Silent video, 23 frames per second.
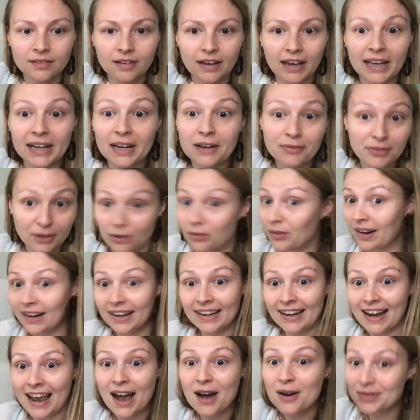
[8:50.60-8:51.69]
And if they're ready
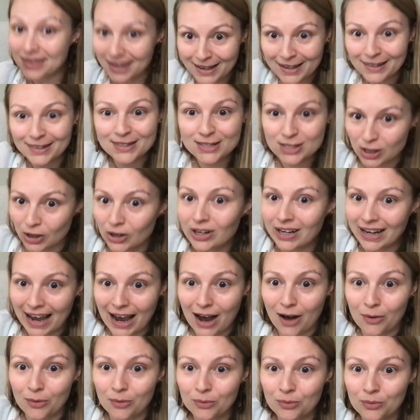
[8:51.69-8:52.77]
now, they can start
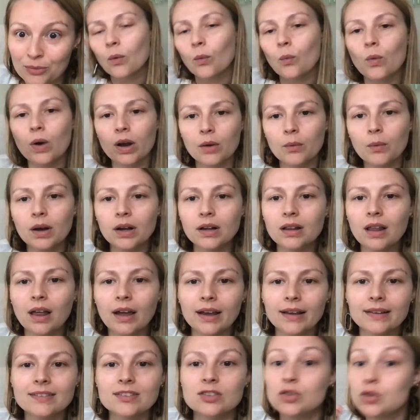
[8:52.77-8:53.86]
now. One-on-one
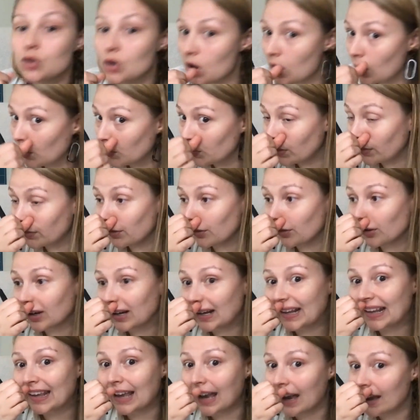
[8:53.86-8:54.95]
clients know that they're going
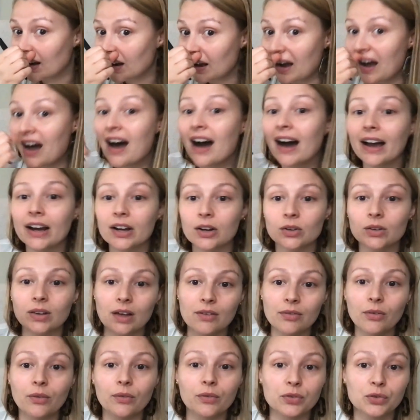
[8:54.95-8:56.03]
to get a higher
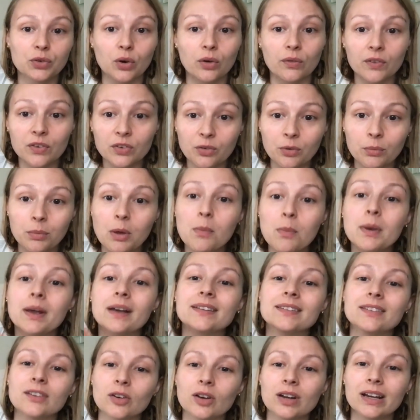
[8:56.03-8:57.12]
level of service from you
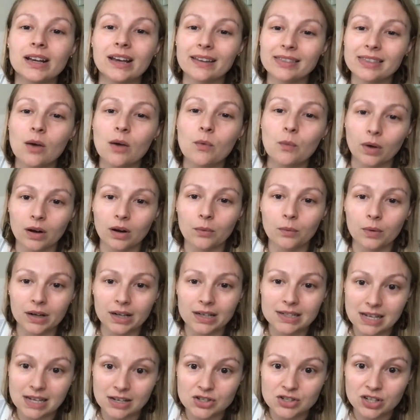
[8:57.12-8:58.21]
because they're going to get that one-on-one
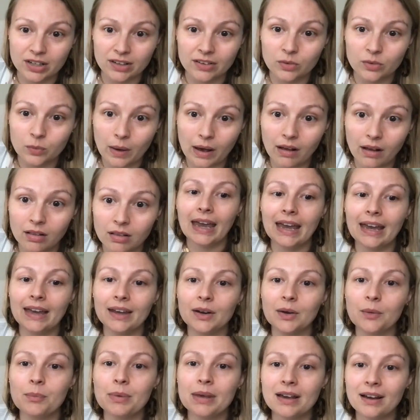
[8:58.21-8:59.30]
attention as well.
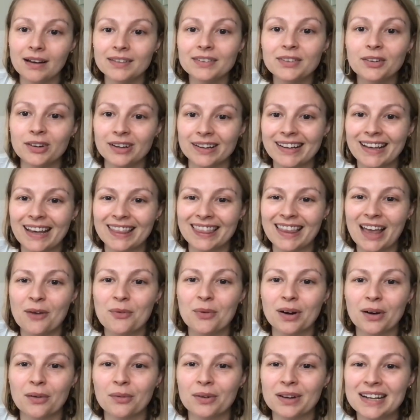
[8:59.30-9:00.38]
And because they're going to get that
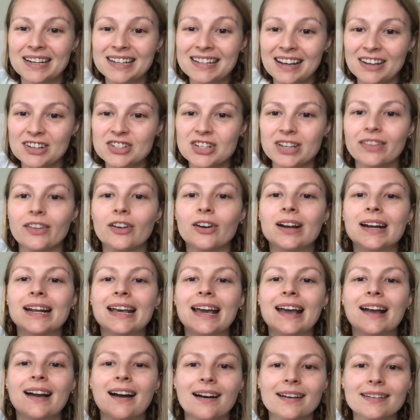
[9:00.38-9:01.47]
one-on-one attention, they're going to
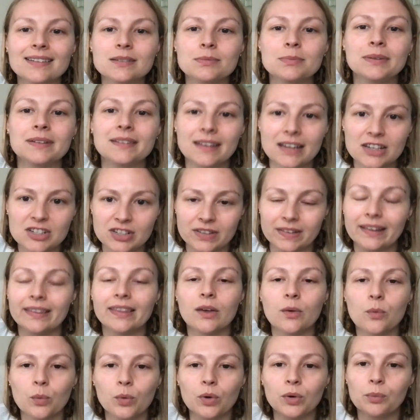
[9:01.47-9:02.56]
get customization that
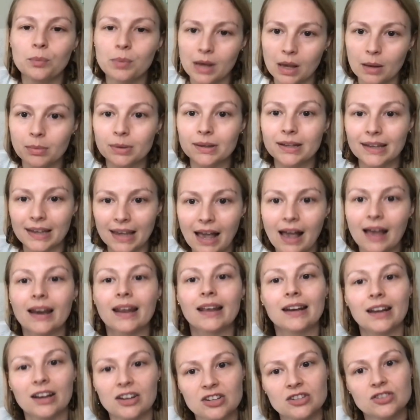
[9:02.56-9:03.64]
they wouldn't be able to get
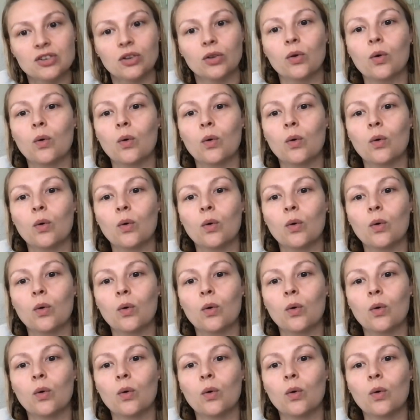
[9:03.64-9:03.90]
in a digital